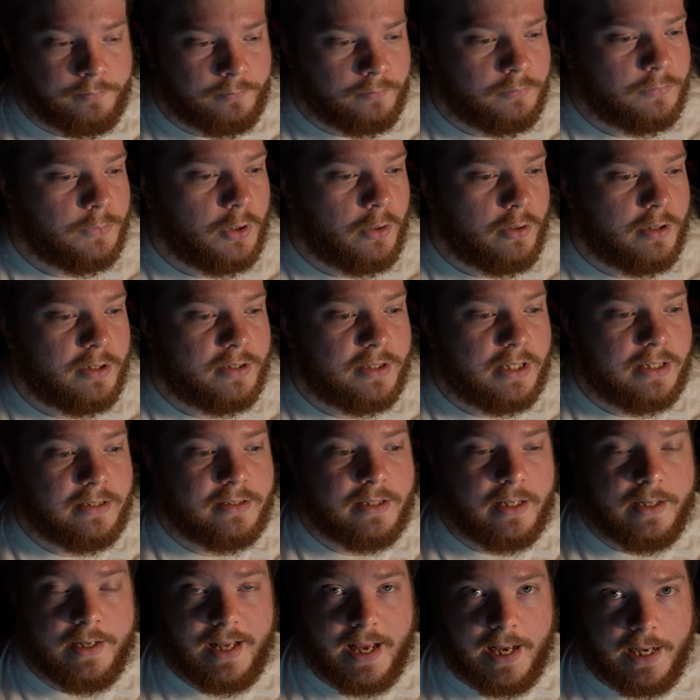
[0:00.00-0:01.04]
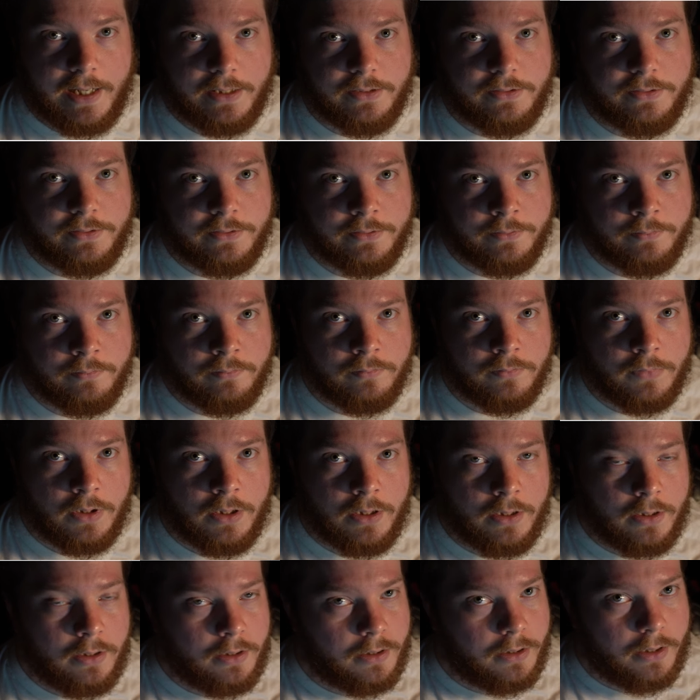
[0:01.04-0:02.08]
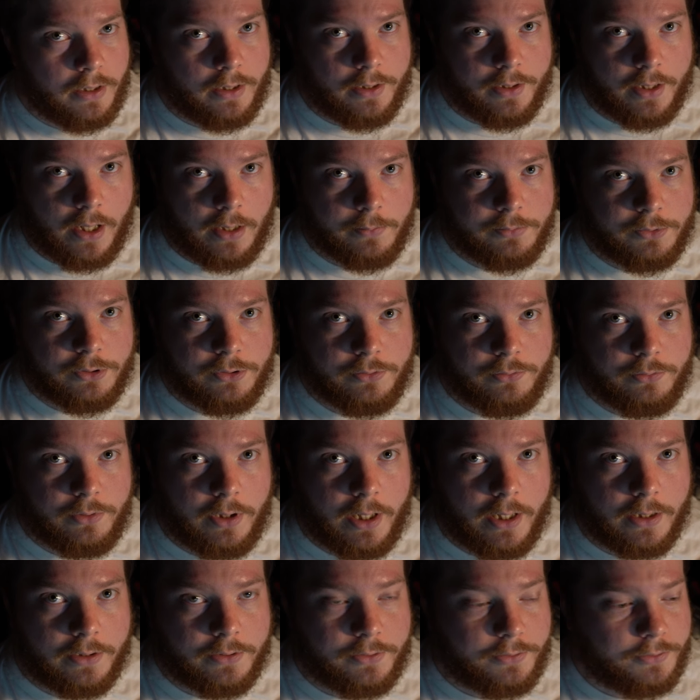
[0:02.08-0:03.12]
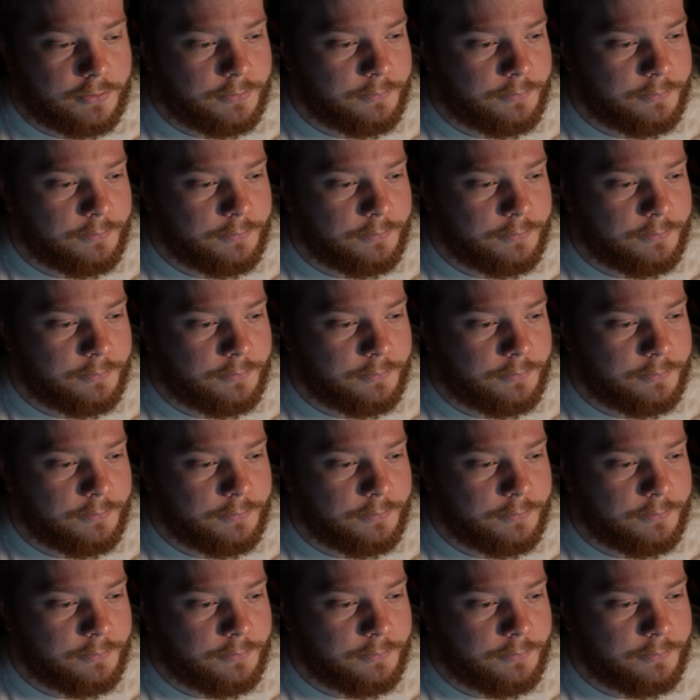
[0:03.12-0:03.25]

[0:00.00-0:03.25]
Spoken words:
Notice I said adds and not subtracts.